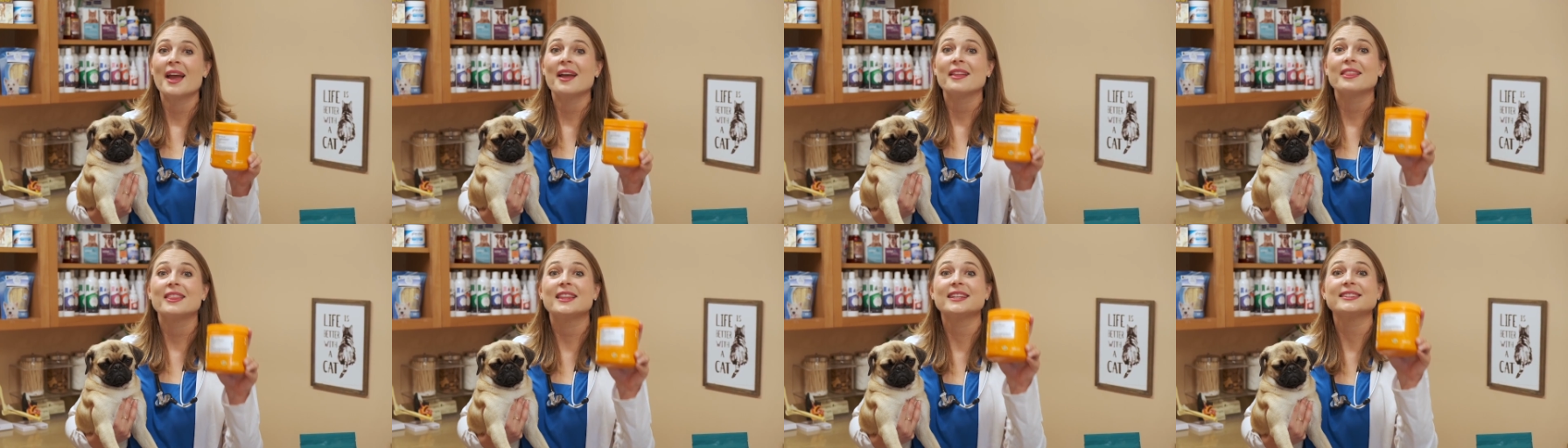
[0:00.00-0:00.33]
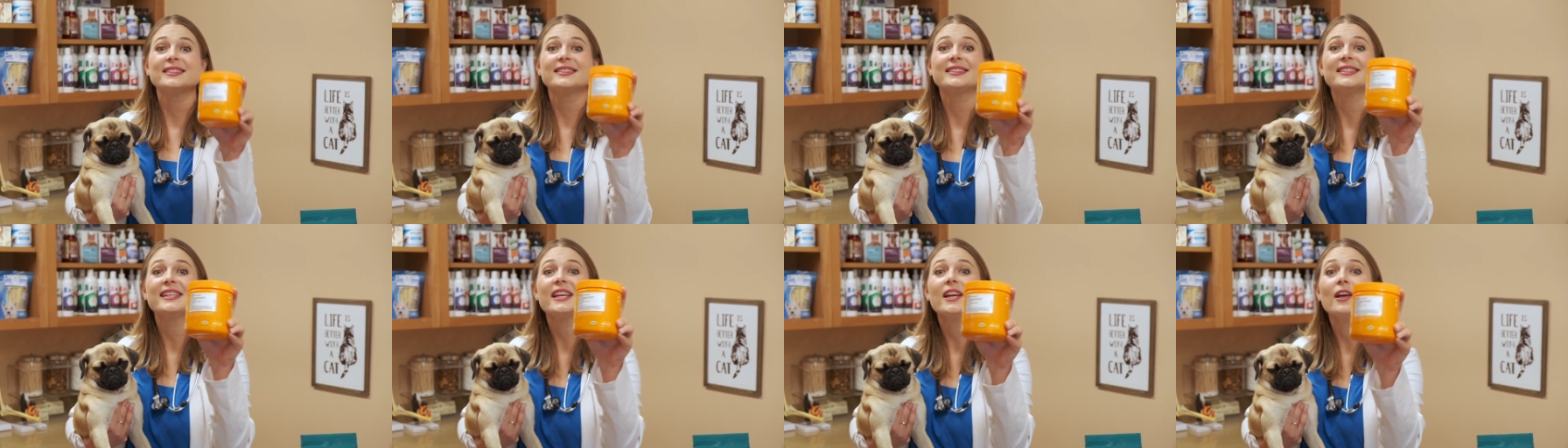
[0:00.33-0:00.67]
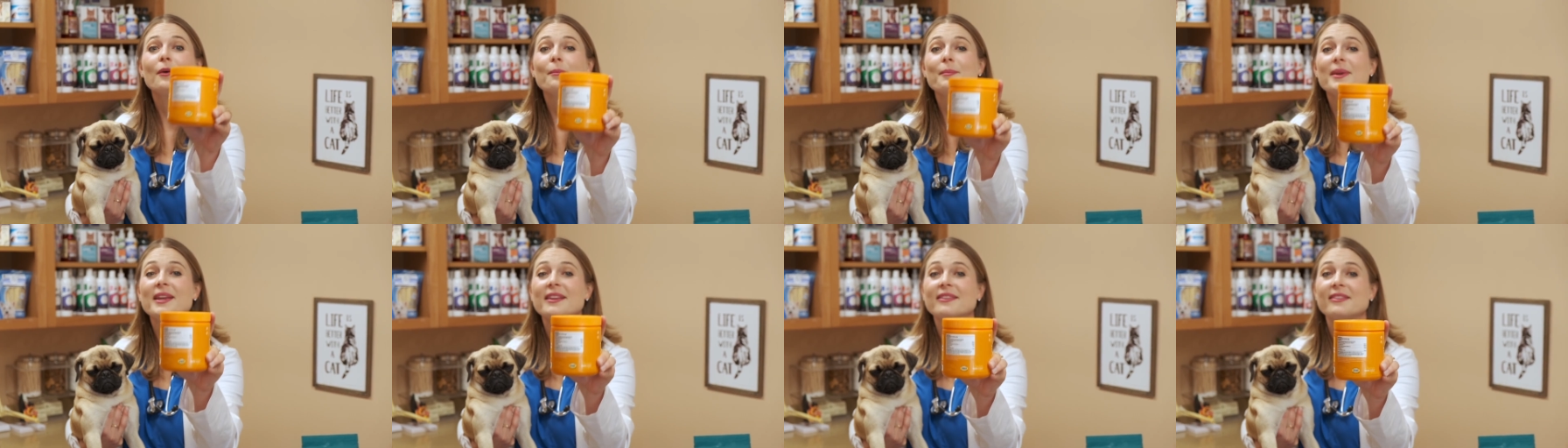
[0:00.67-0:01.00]
The
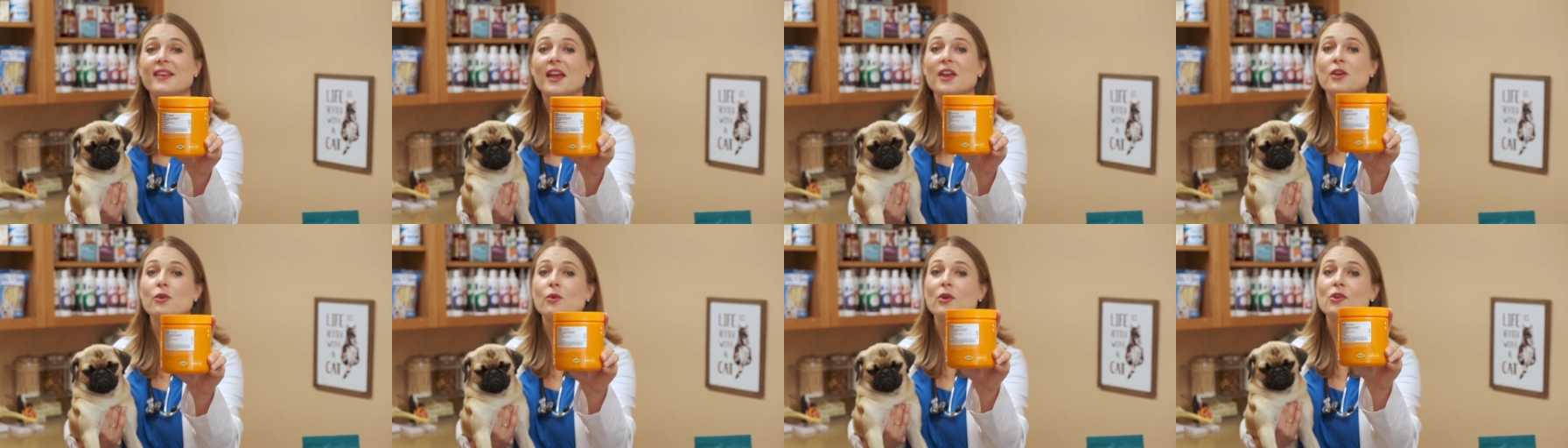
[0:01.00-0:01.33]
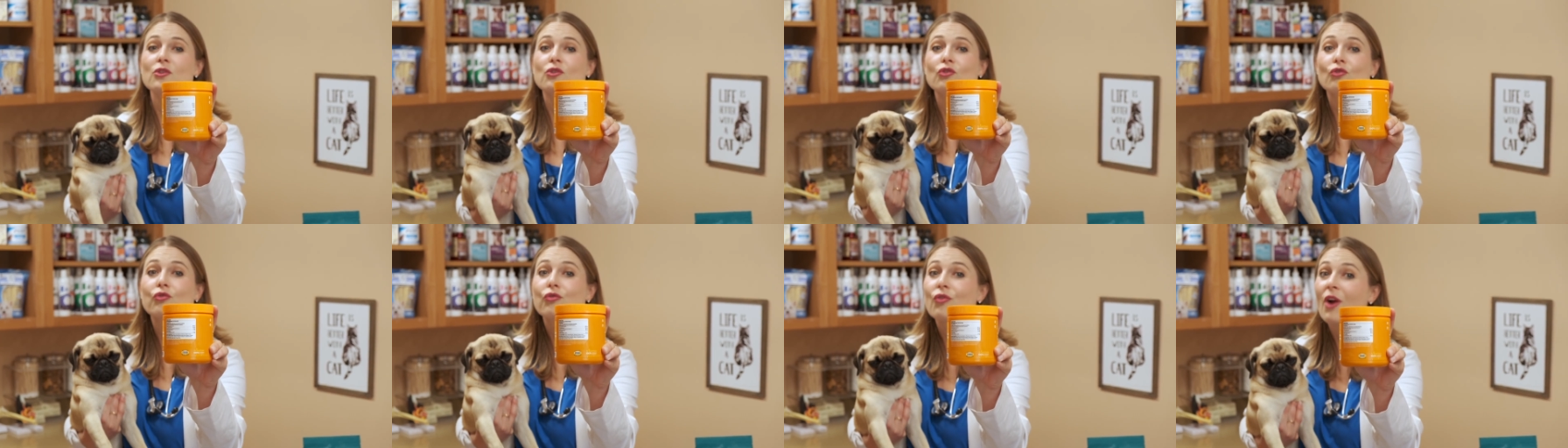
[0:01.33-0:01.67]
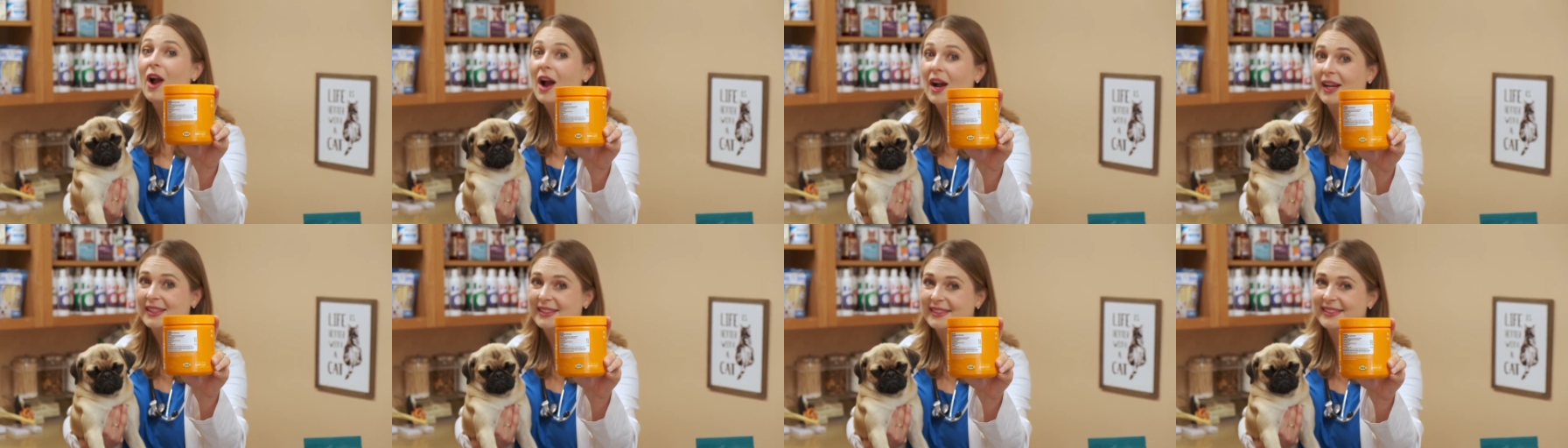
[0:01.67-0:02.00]
seal means that you can
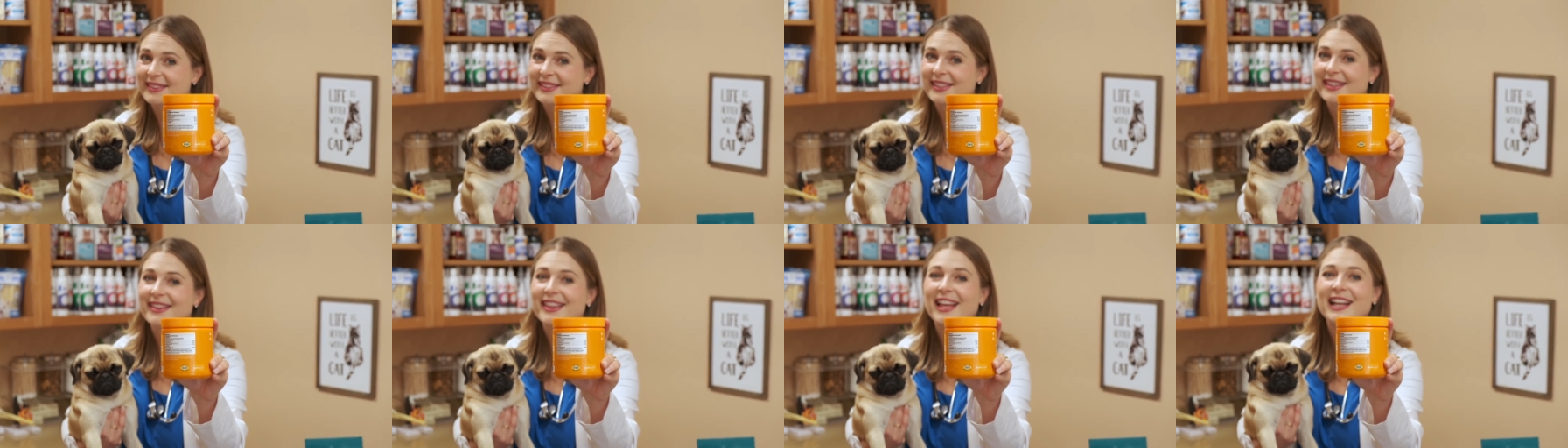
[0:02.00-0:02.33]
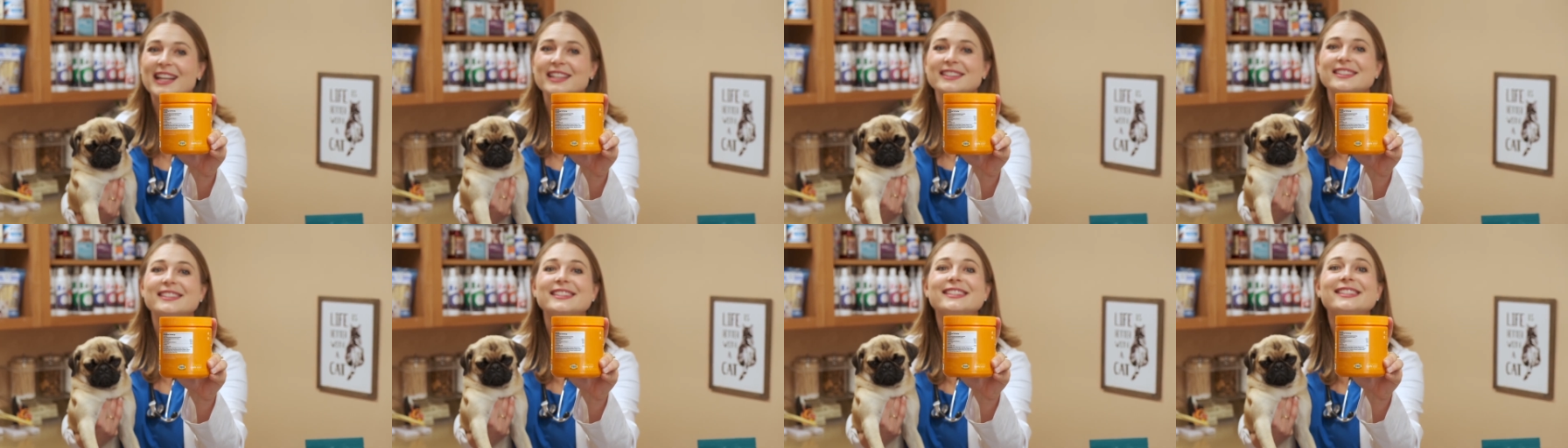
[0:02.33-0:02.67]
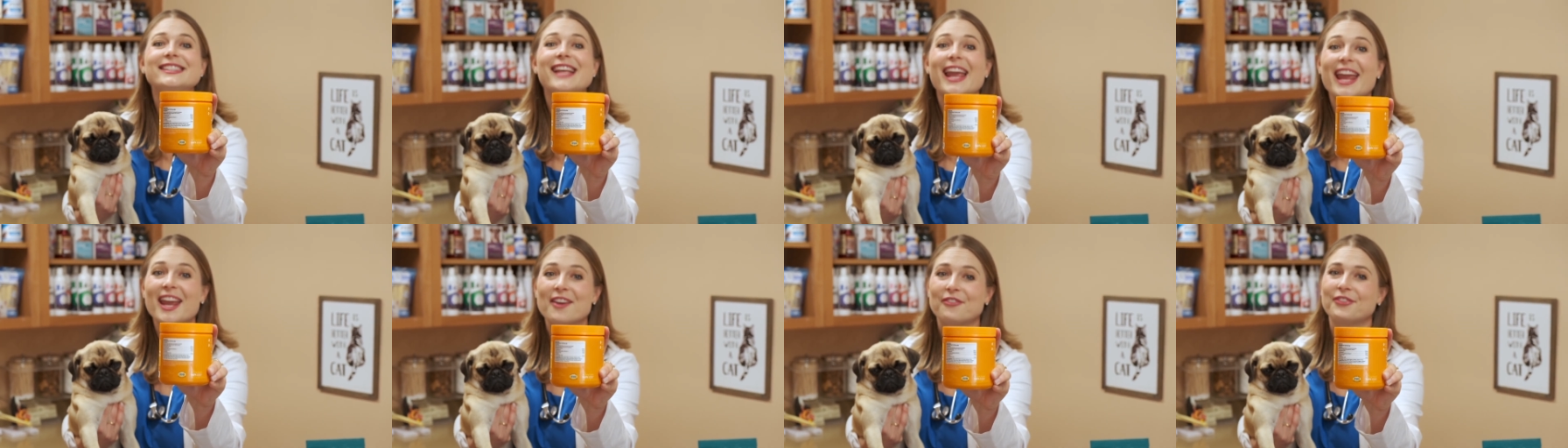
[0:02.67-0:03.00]
trust that it's
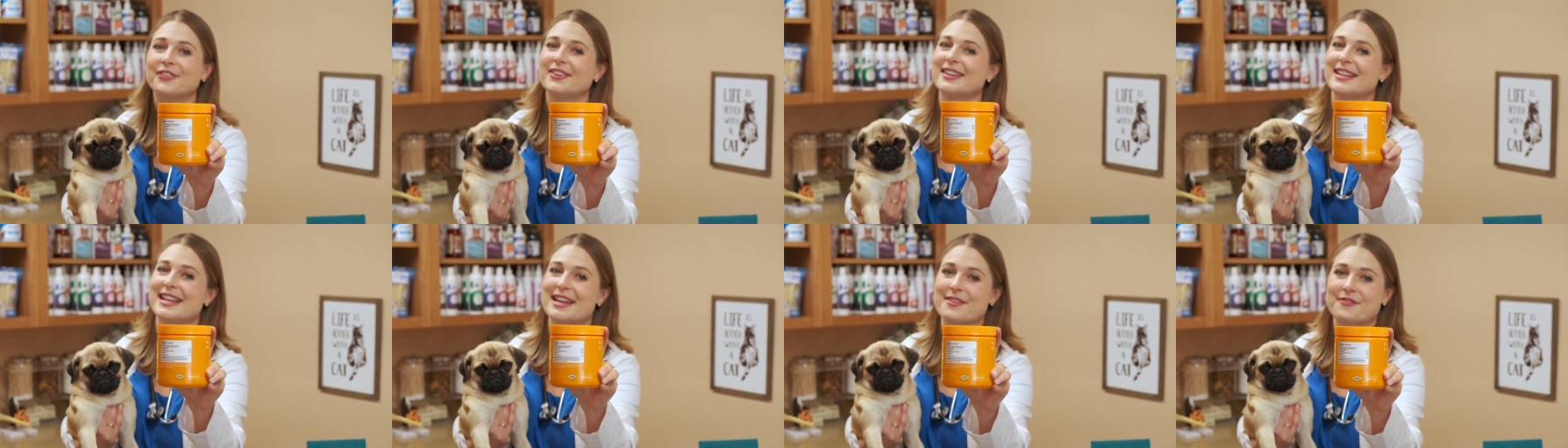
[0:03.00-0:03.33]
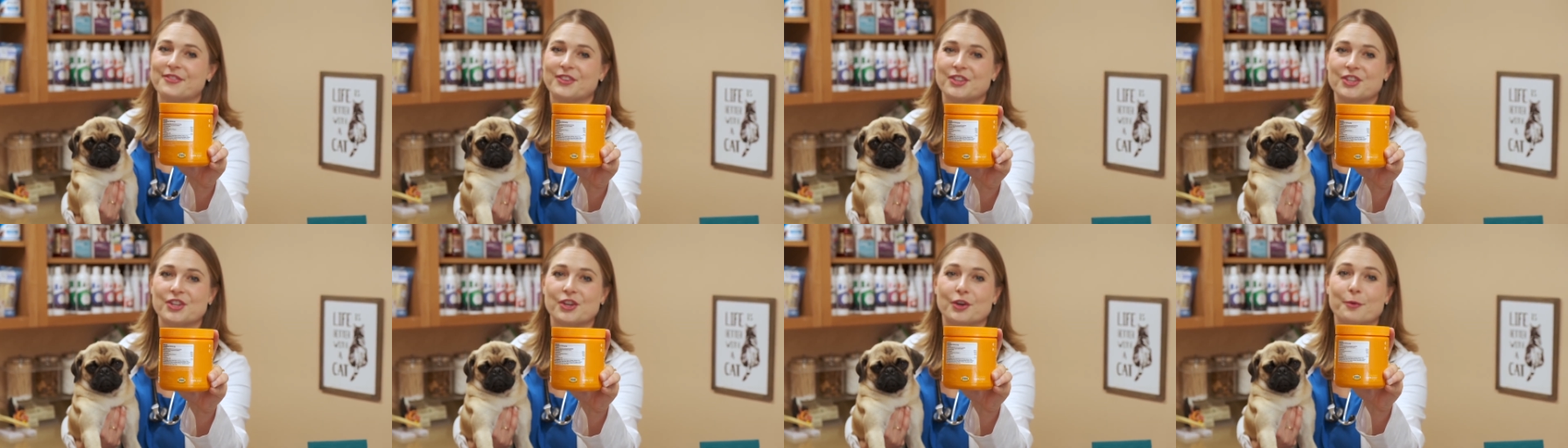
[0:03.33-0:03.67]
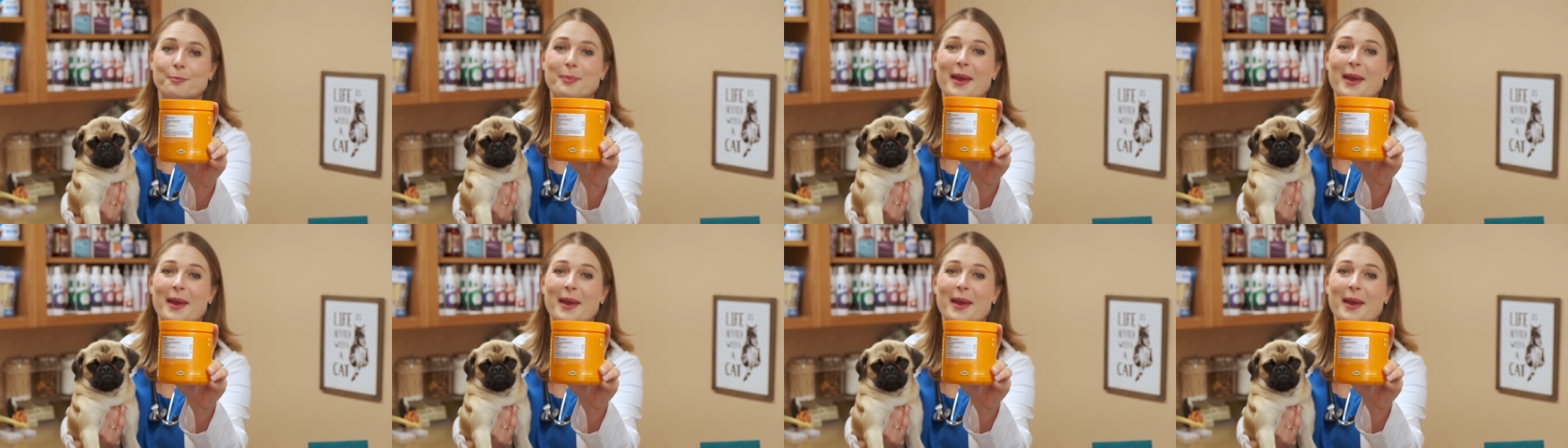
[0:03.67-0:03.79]
safe to give to your